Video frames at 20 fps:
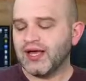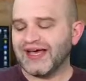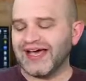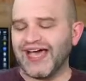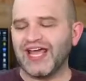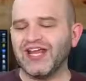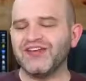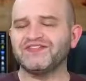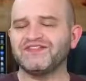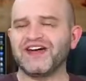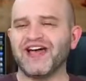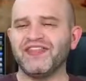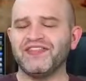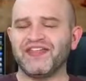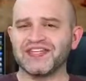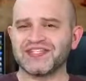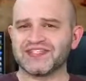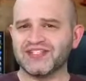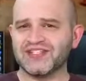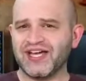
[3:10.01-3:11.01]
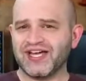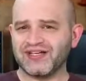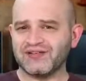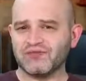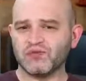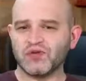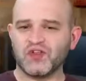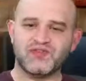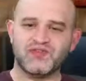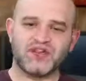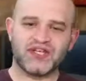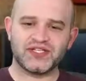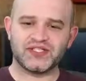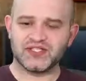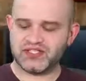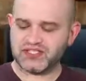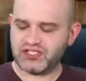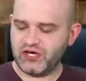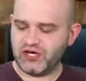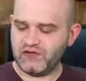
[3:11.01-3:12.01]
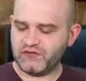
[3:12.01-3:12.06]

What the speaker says: I find that it's not really necessary